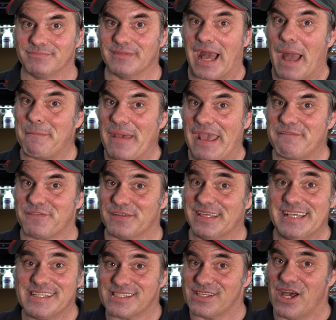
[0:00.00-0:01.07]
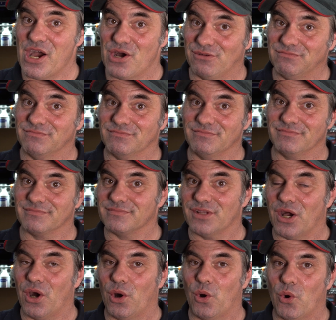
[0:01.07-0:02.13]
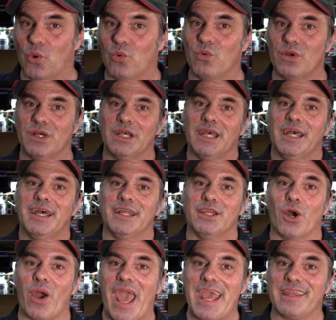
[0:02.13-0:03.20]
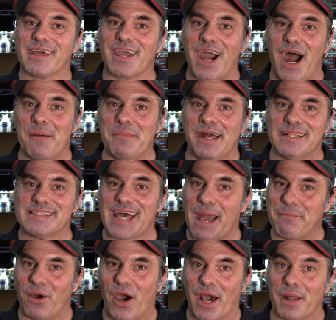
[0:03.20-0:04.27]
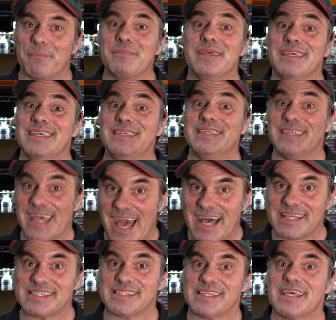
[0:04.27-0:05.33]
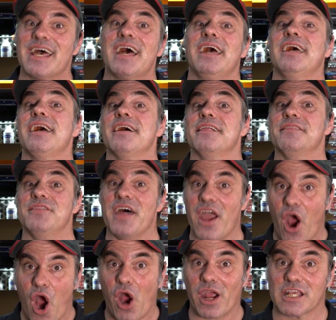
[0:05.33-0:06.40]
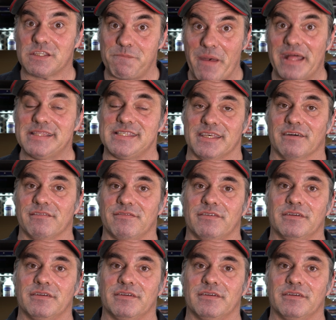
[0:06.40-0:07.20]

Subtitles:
I paid for these, so no hate in the comments. I bought them. Yes, they are expensive.